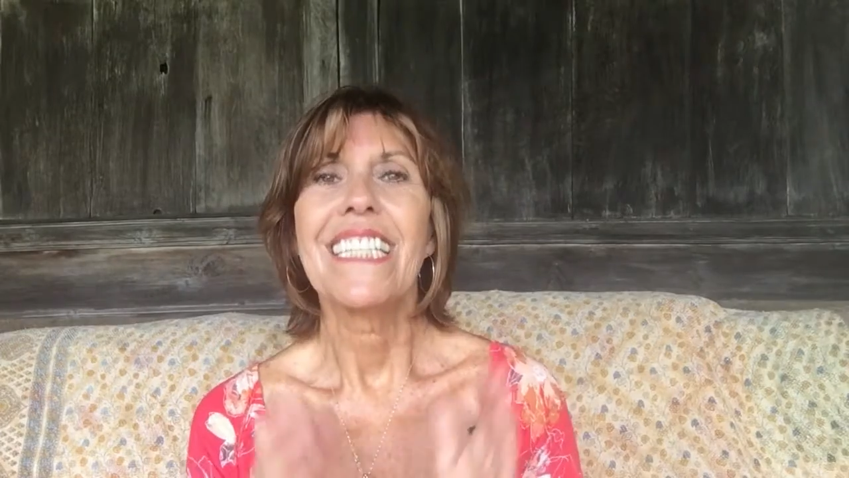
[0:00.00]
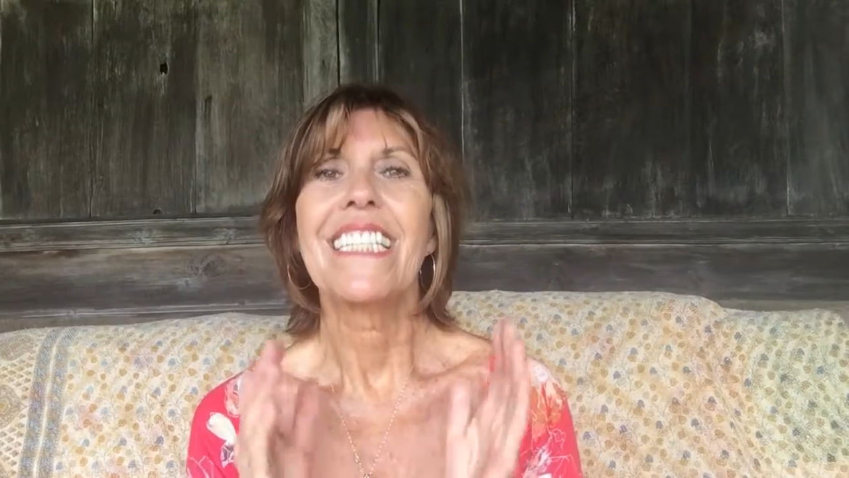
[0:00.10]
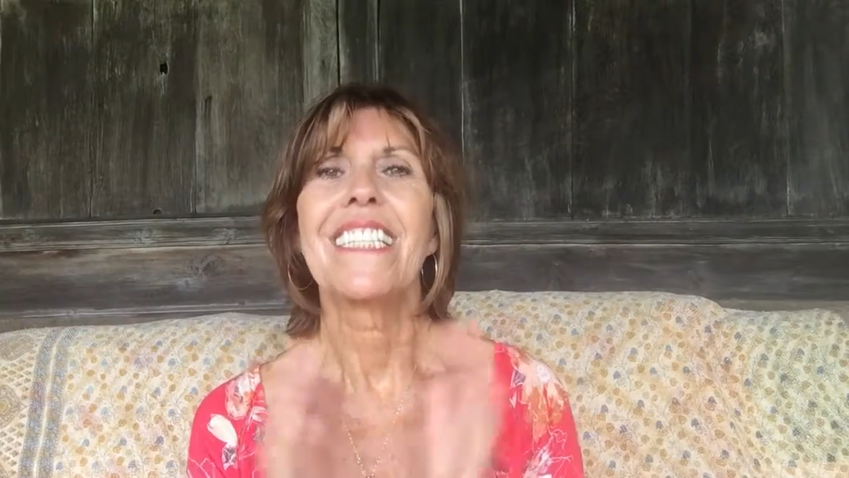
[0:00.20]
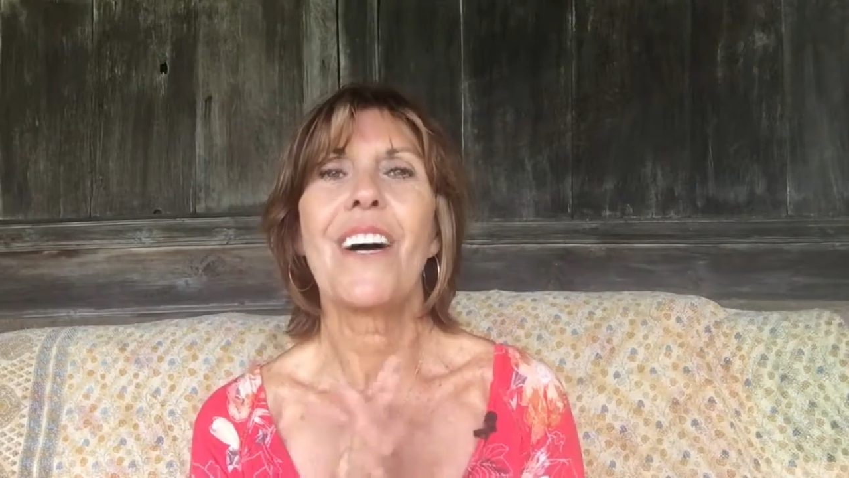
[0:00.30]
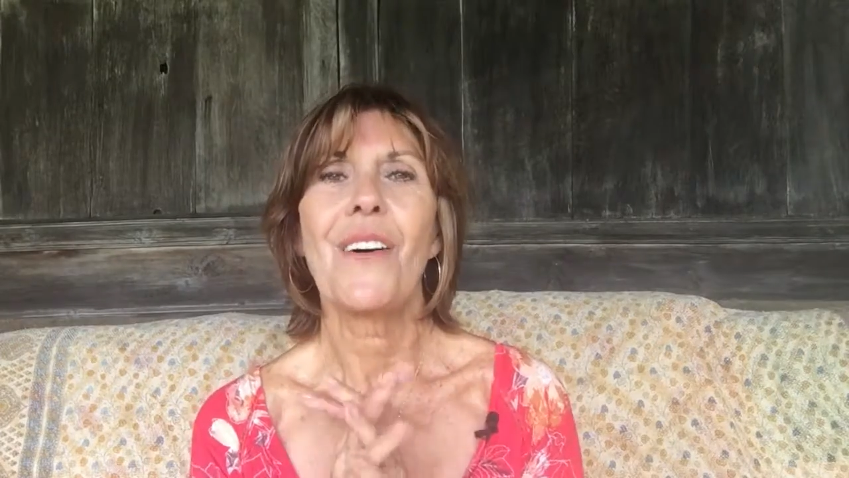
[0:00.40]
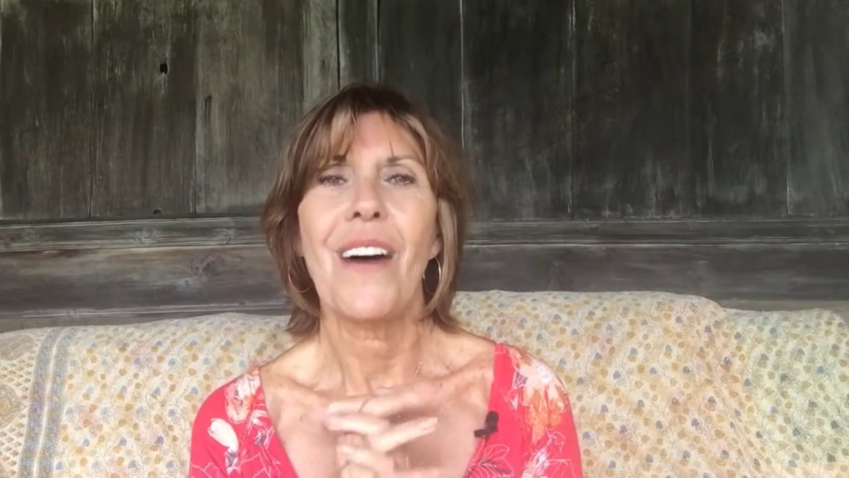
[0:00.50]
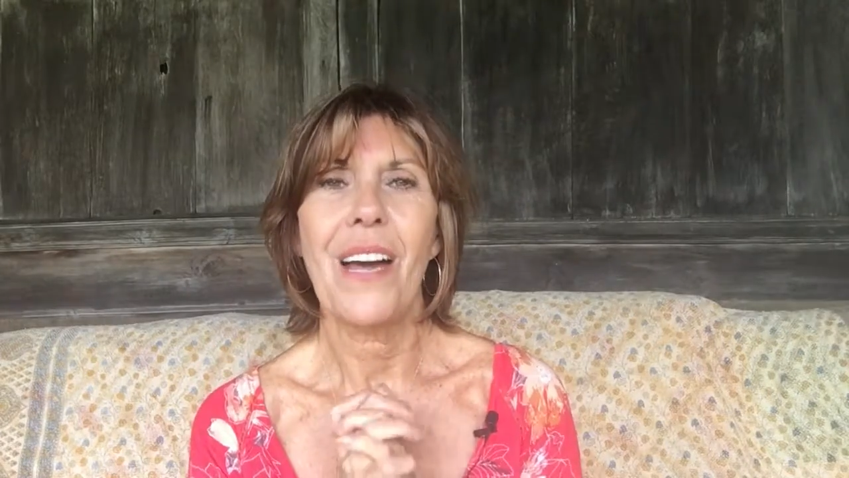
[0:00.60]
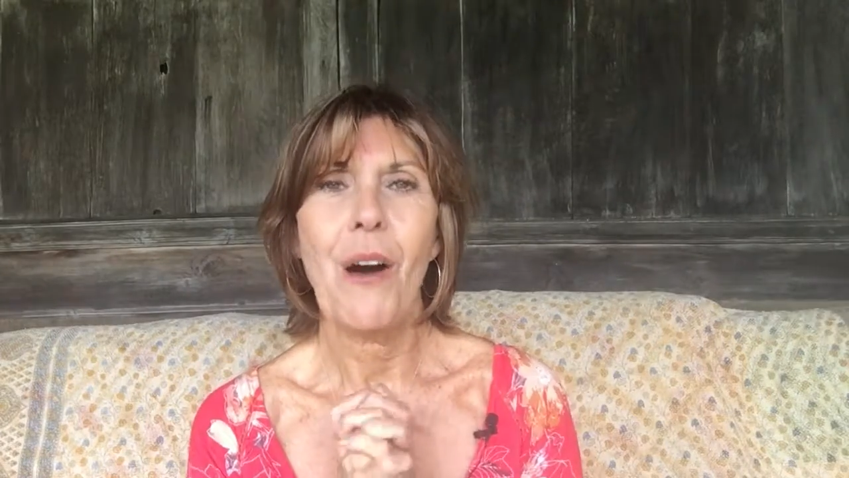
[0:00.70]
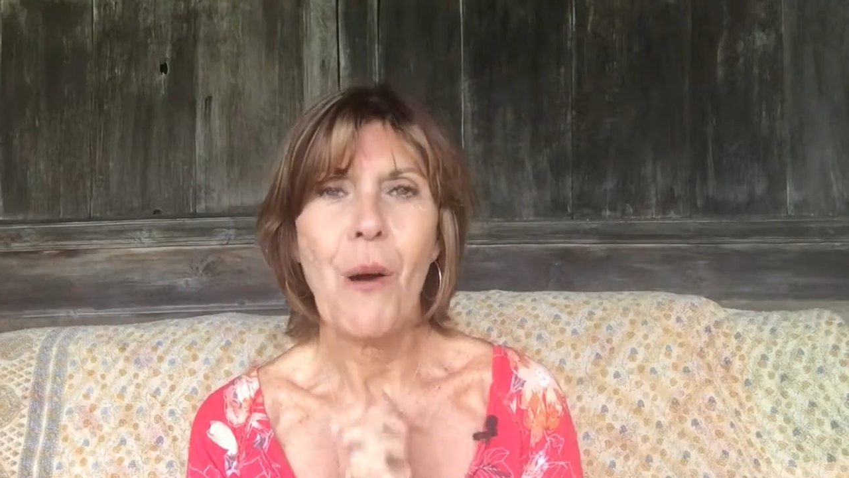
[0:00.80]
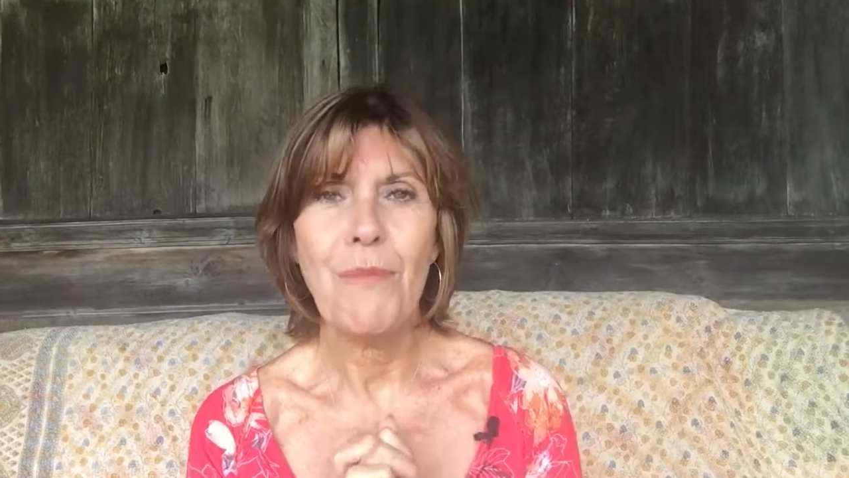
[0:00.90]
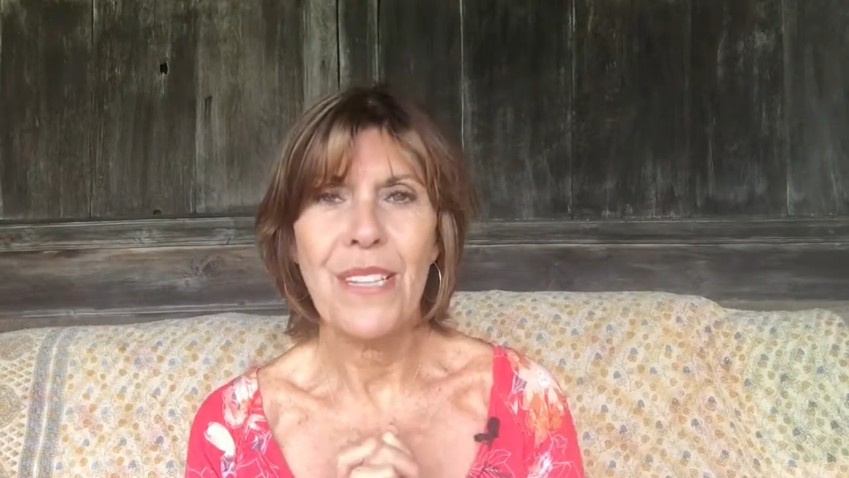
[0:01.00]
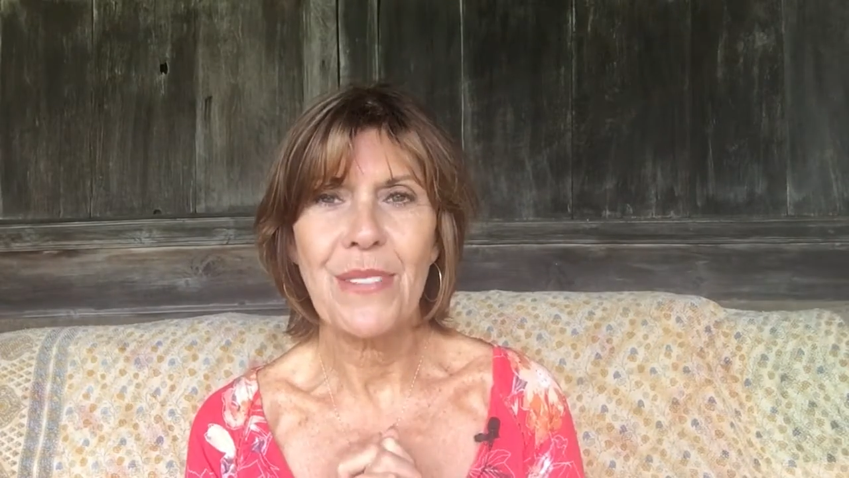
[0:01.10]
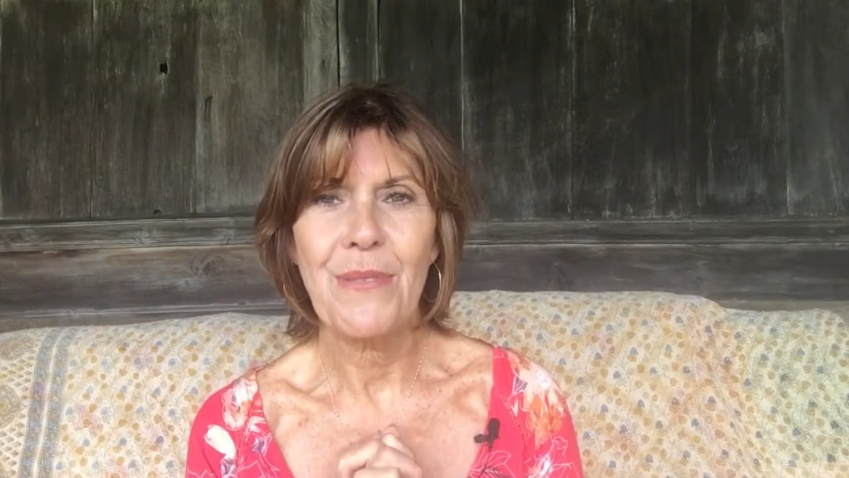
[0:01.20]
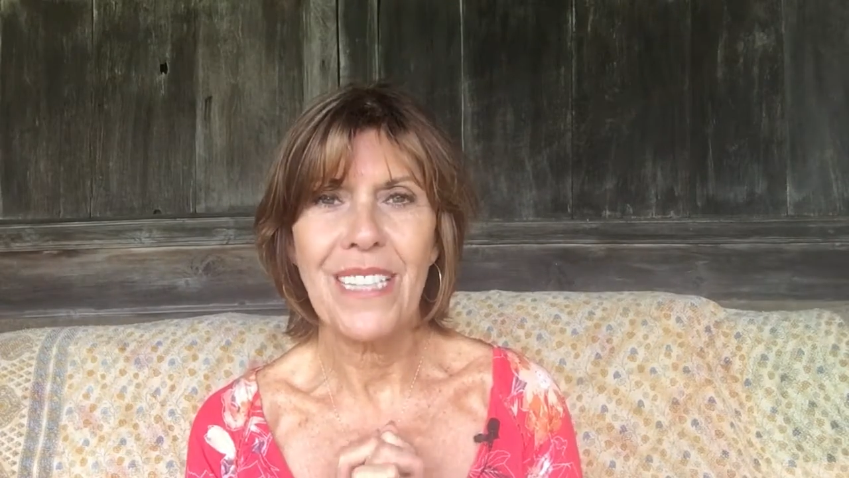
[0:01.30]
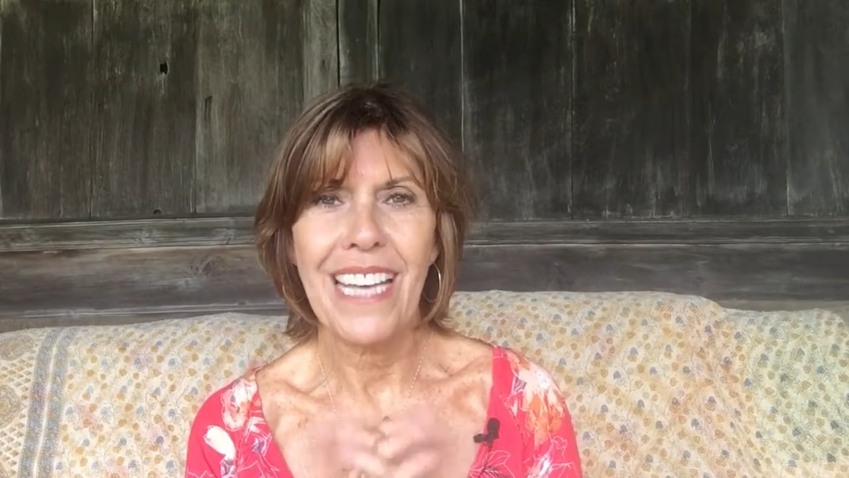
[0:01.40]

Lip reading: So I hope this